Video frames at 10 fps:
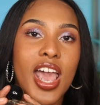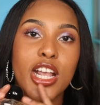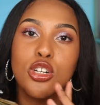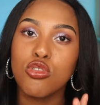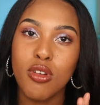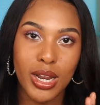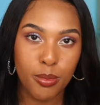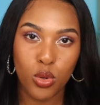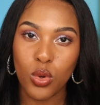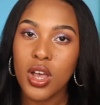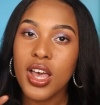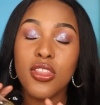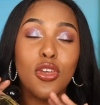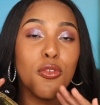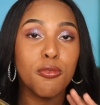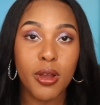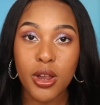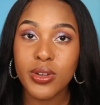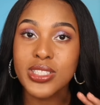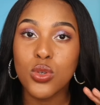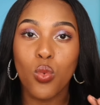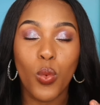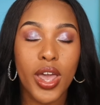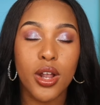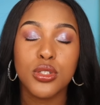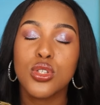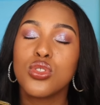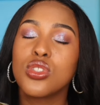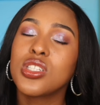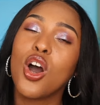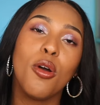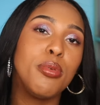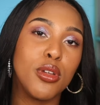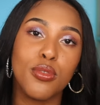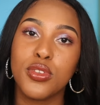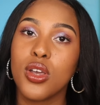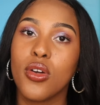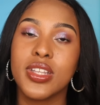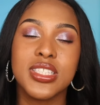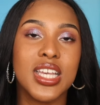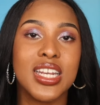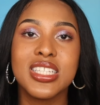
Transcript: incredible. The fragrance wears so beautifully on the skin.